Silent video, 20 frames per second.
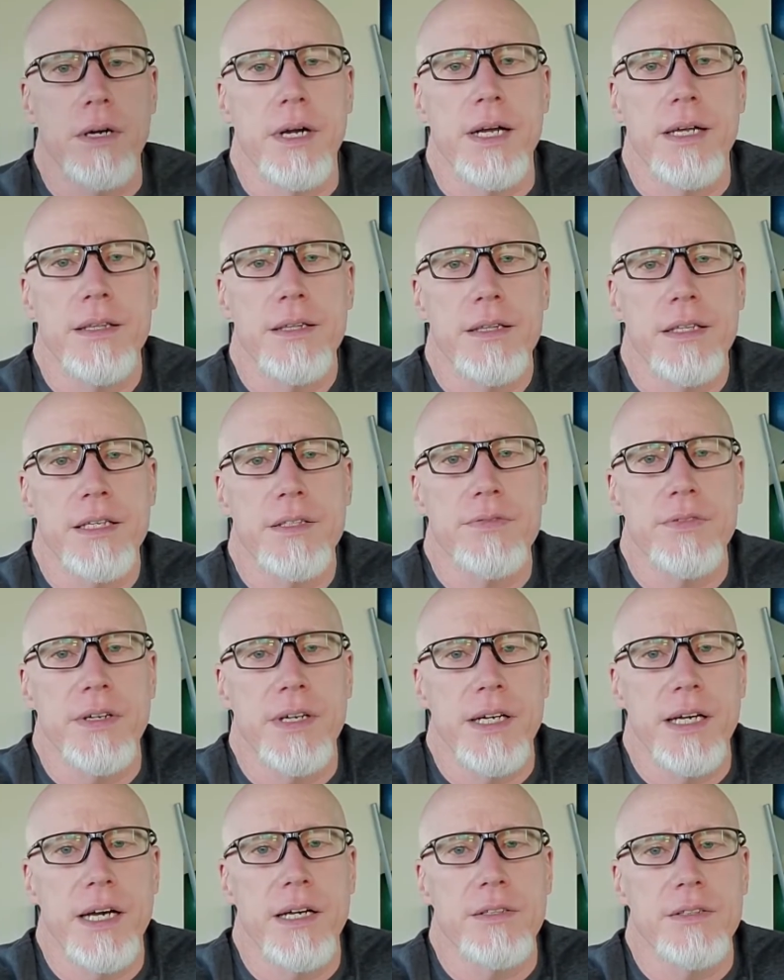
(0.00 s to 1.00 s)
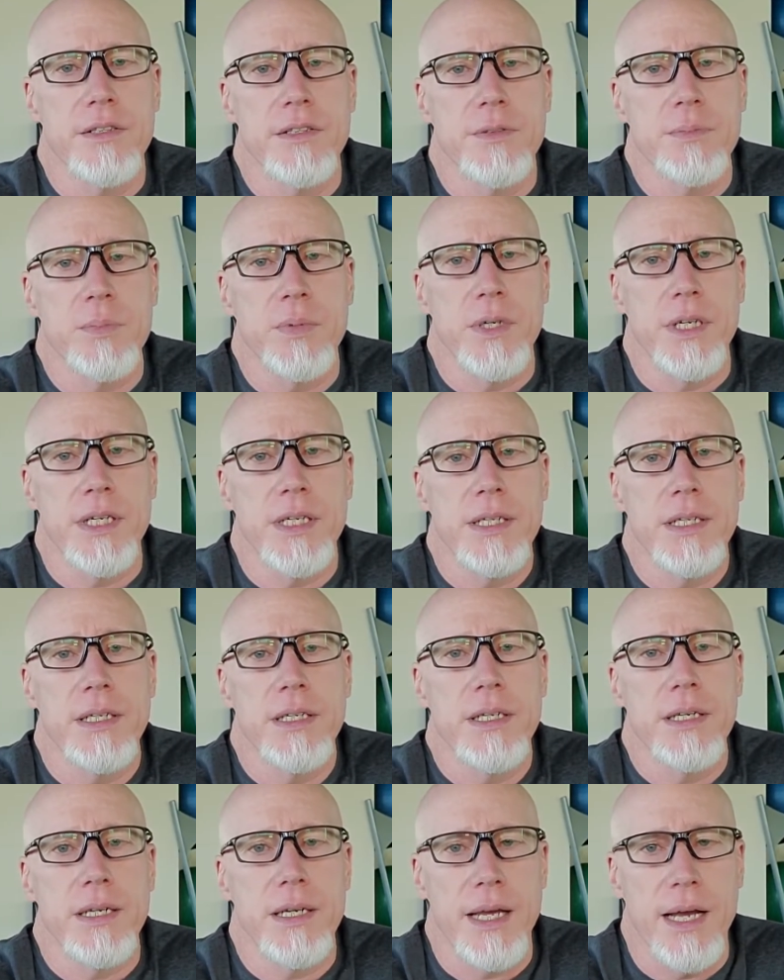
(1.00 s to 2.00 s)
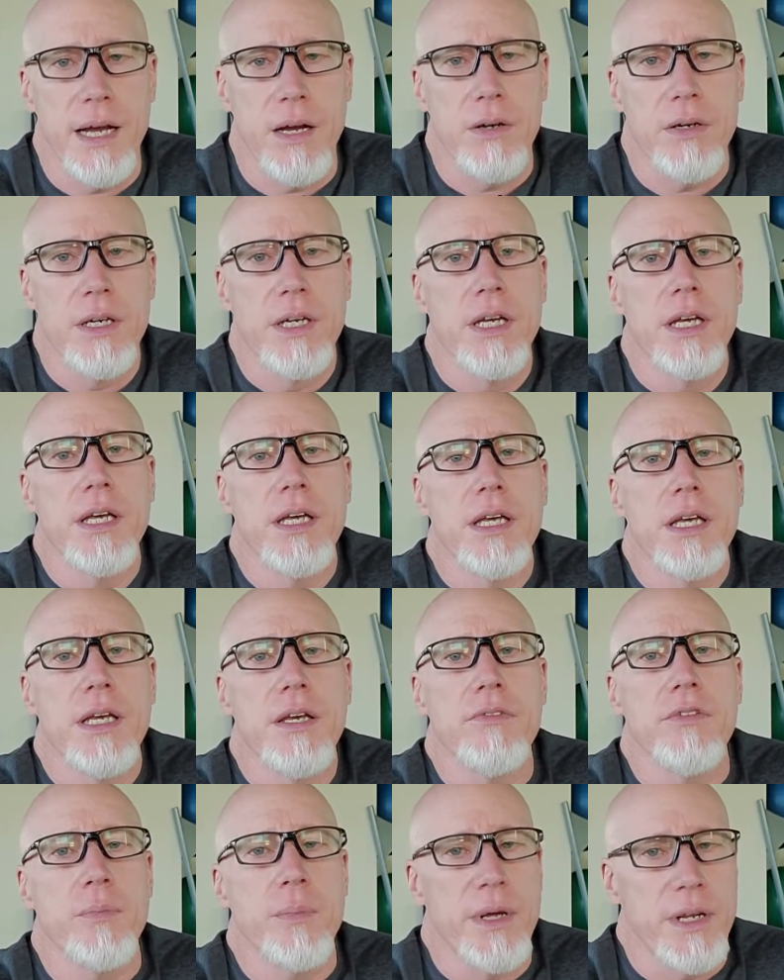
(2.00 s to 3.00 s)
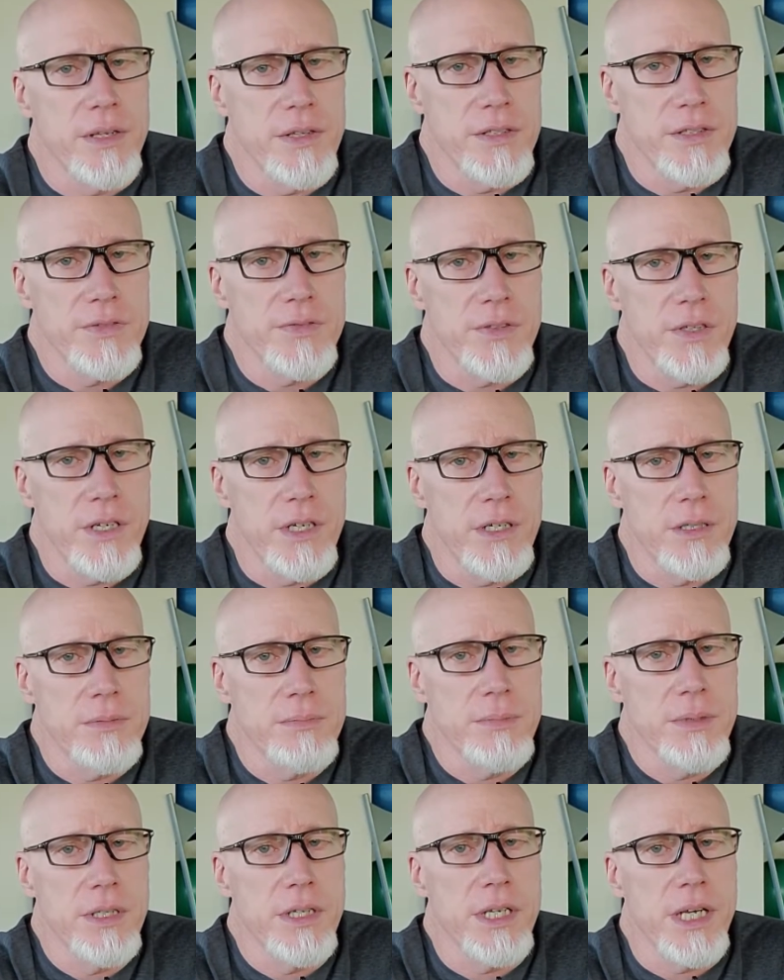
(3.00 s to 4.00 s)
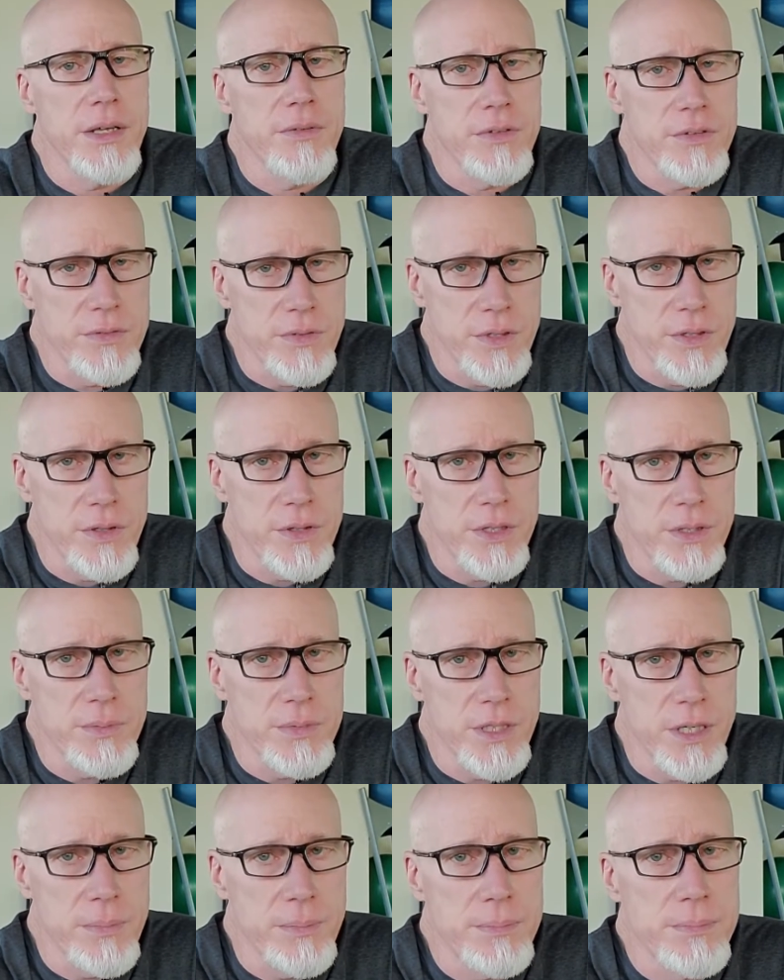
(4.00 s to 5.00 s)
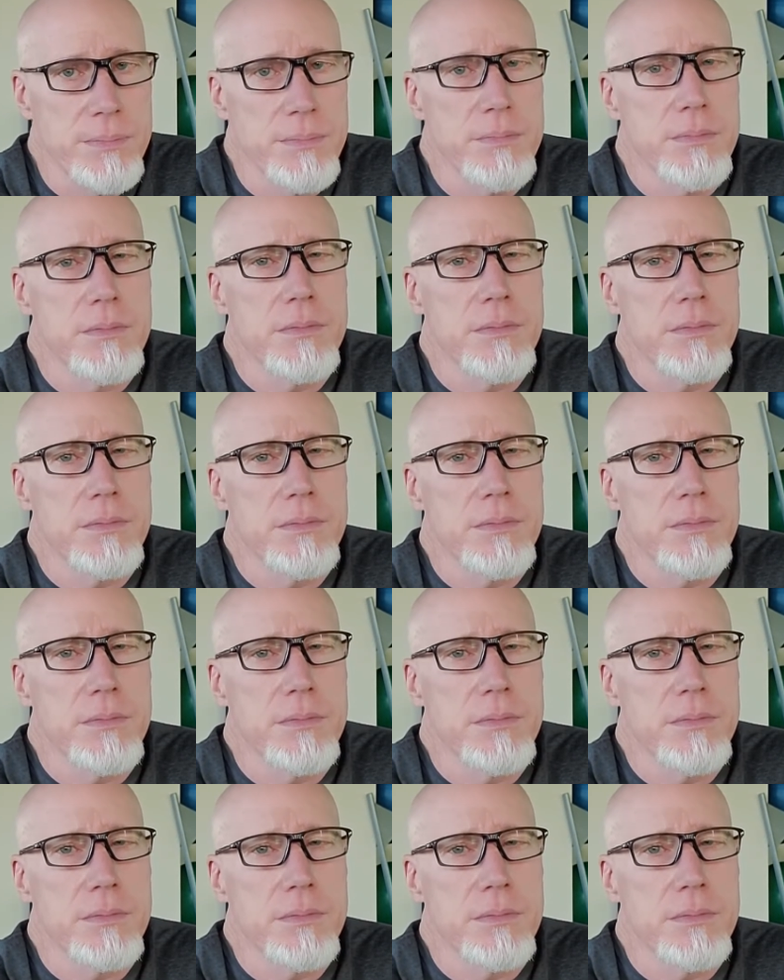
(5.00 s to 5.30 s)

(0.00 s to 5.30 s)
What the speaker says: right, thanks for hanging out to this point. Now, if you made it this far, you gave this video a thumbs up,